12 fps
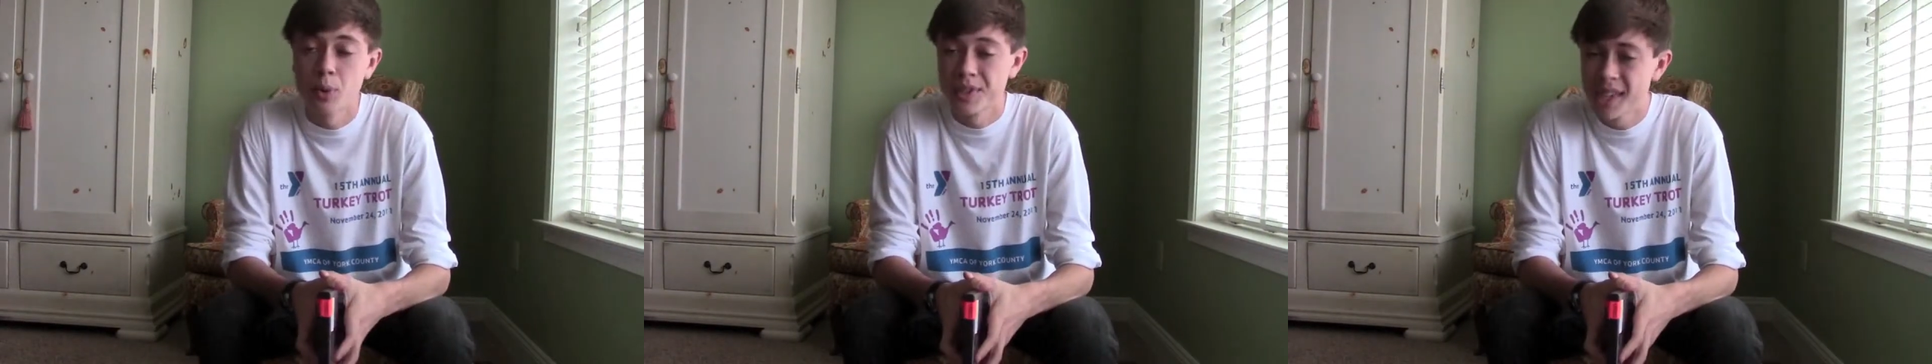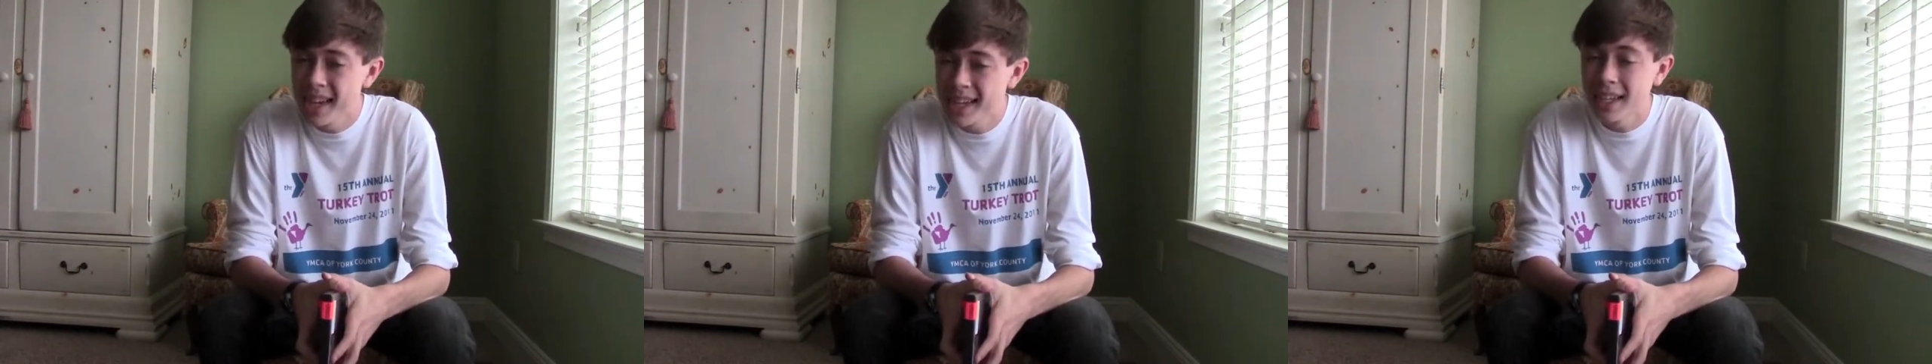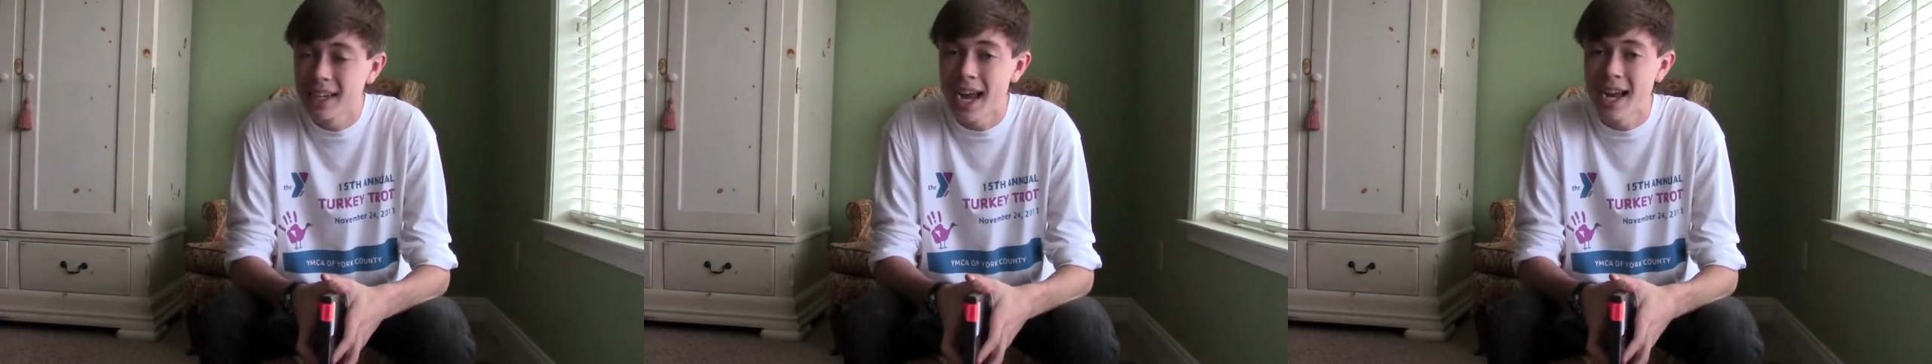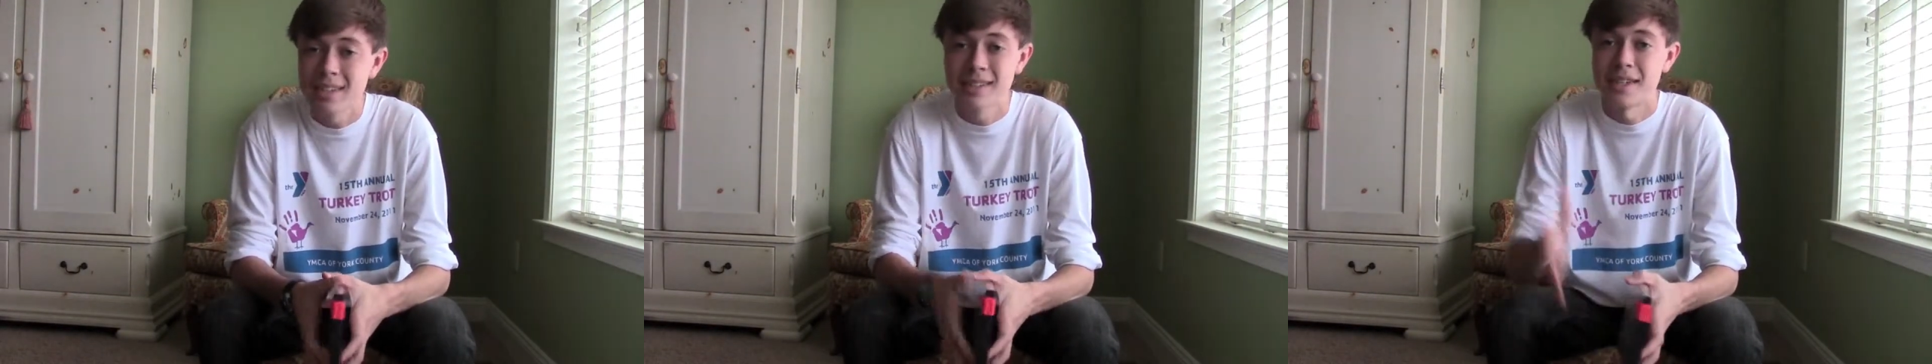with taking an
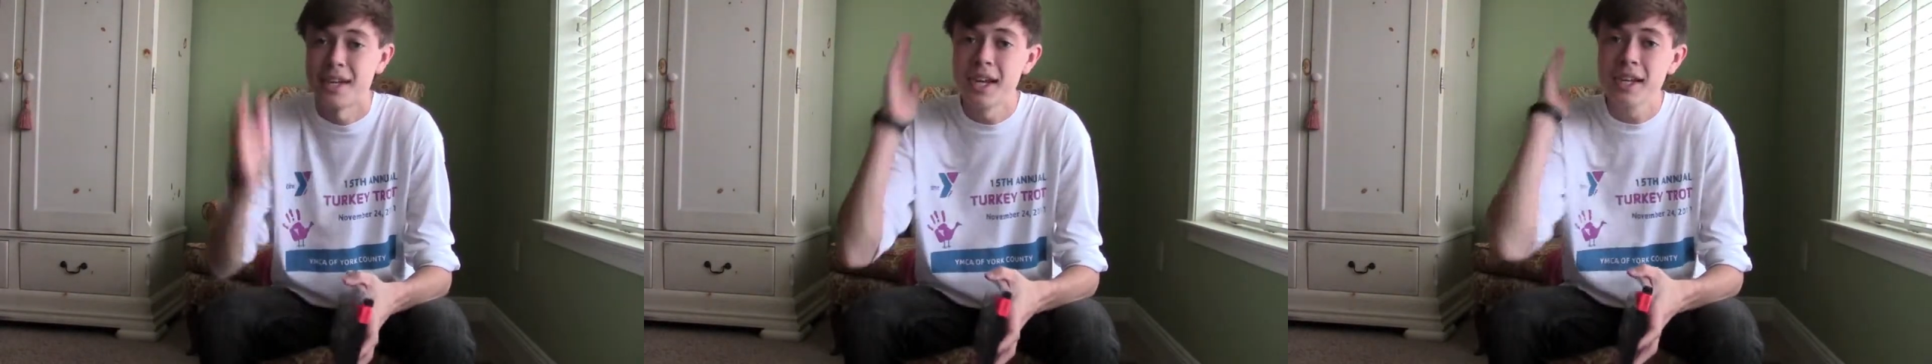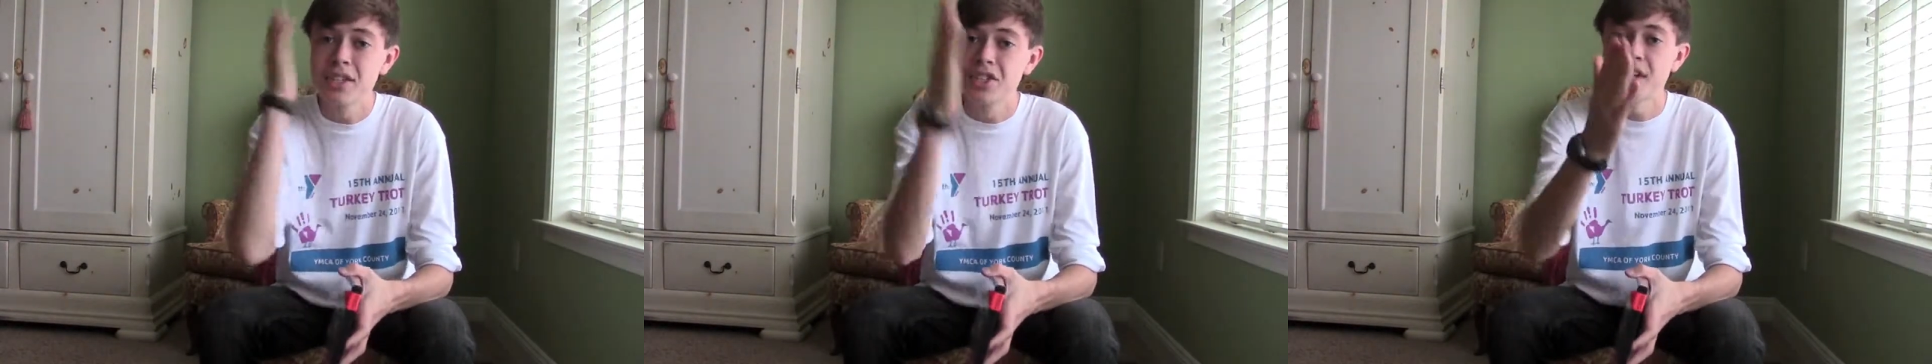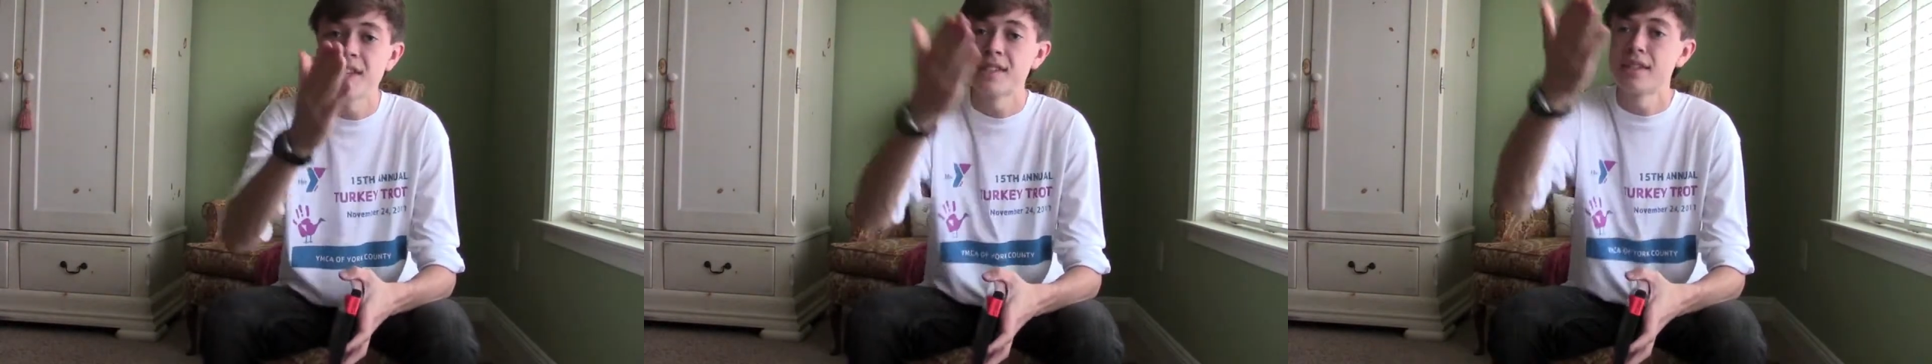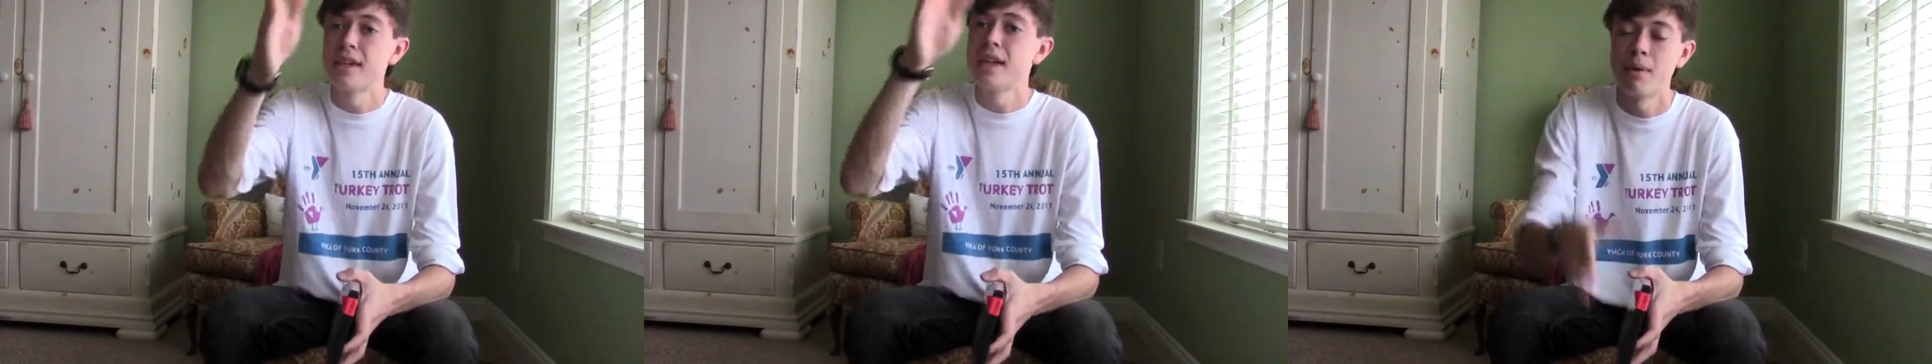axe and hitting
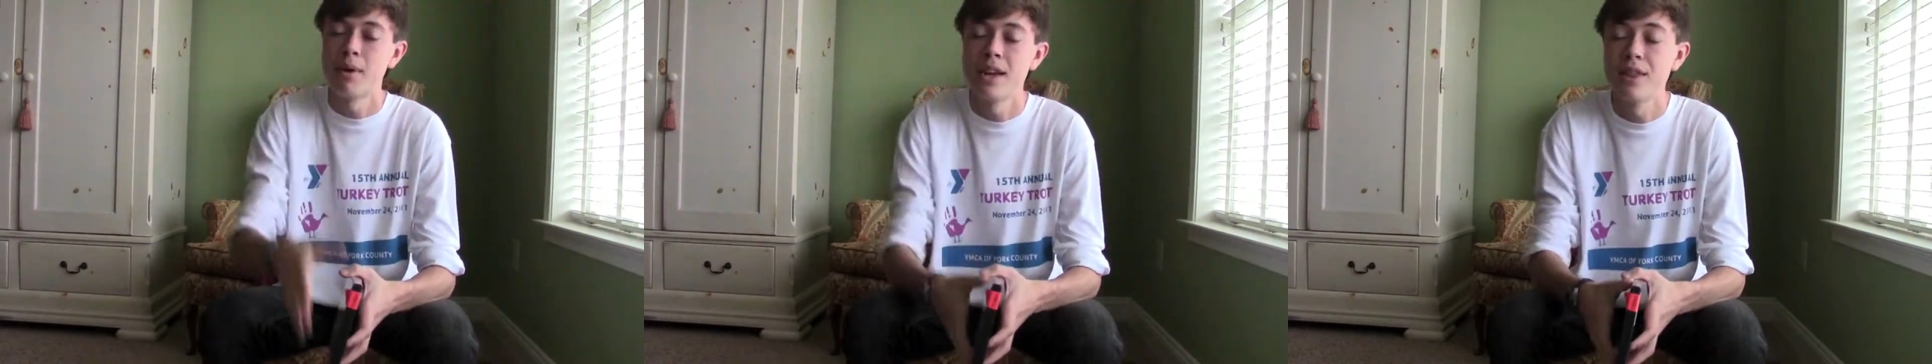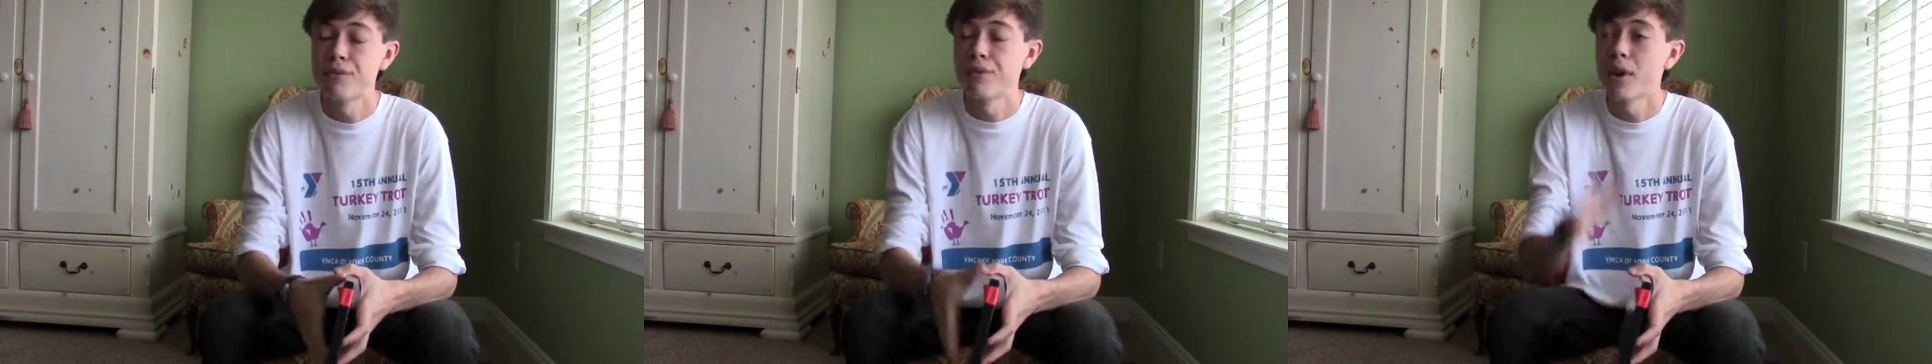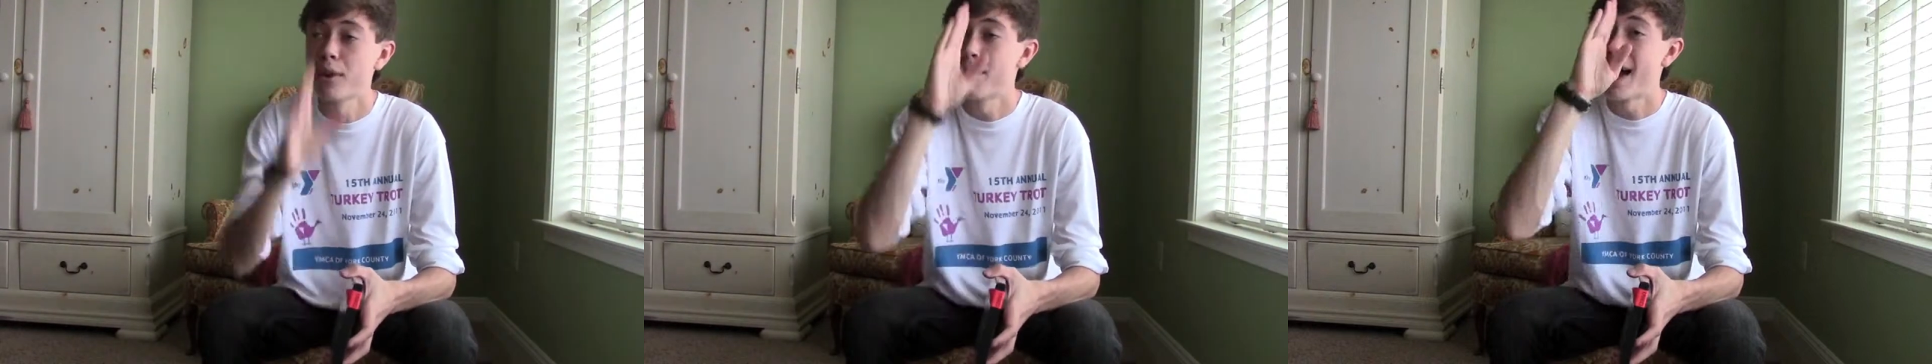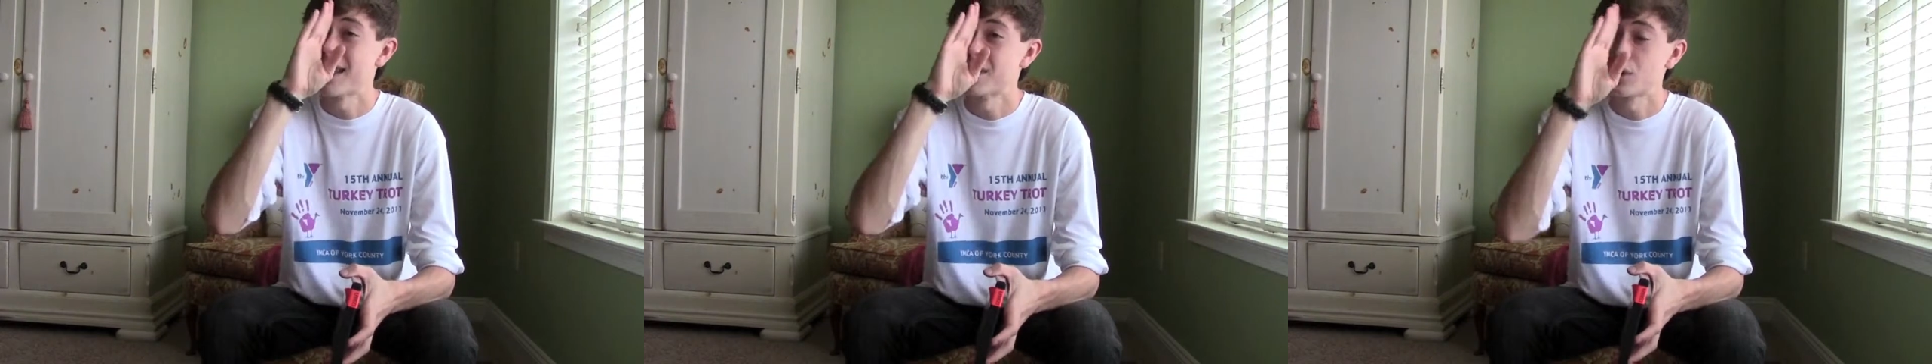Jason in the front of the
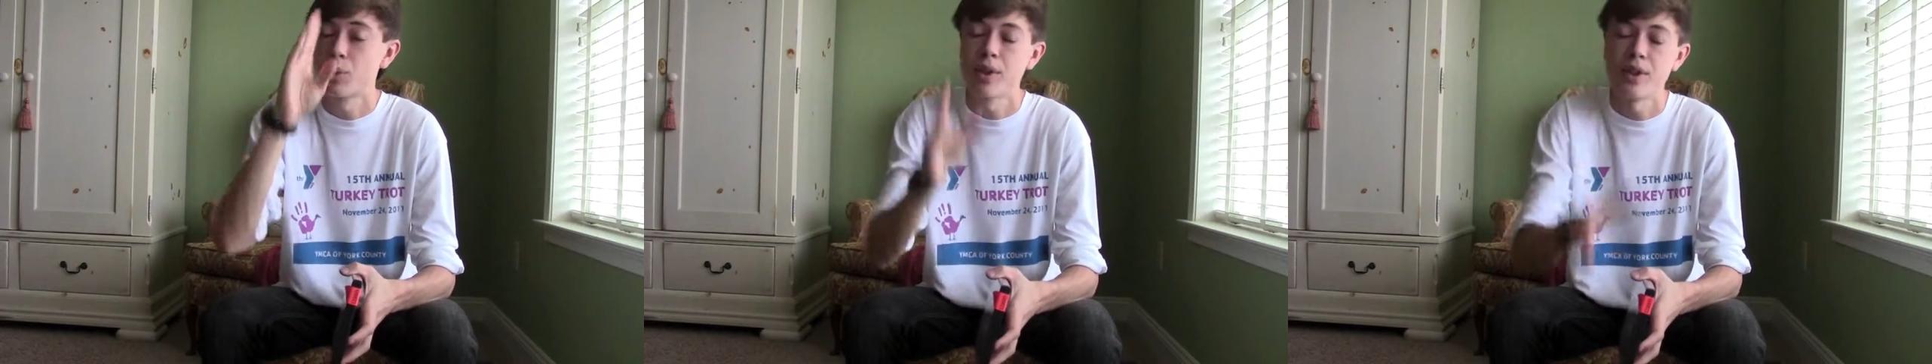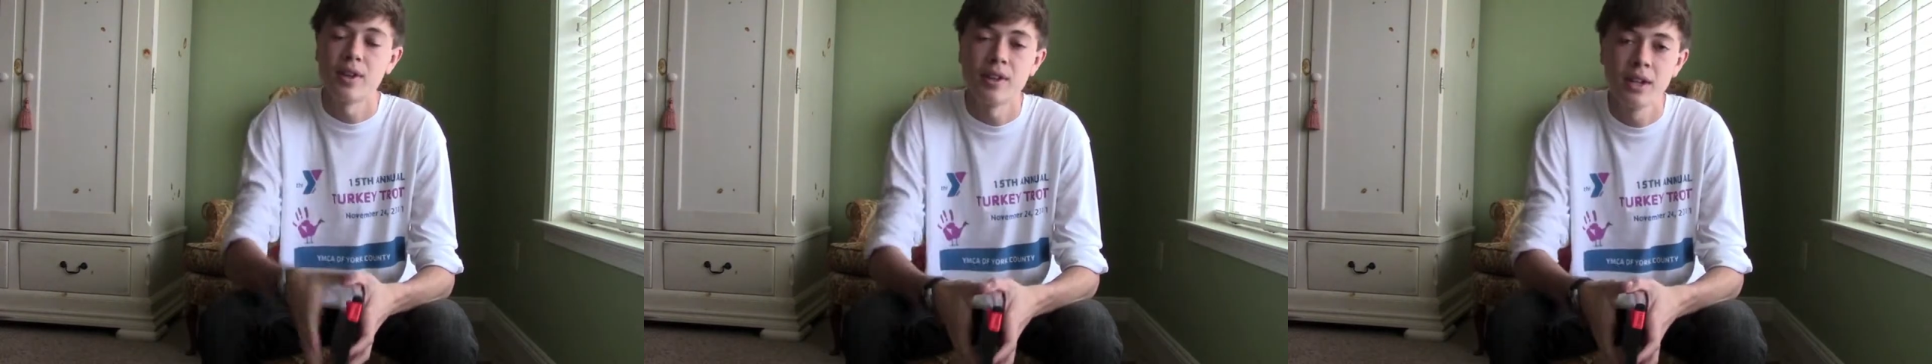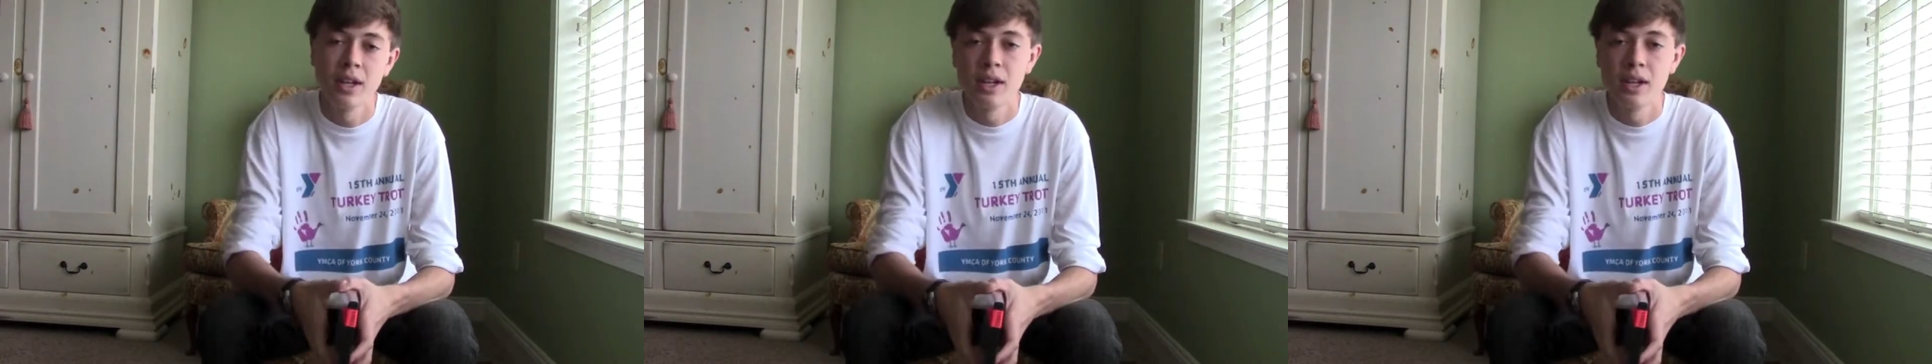mask with it.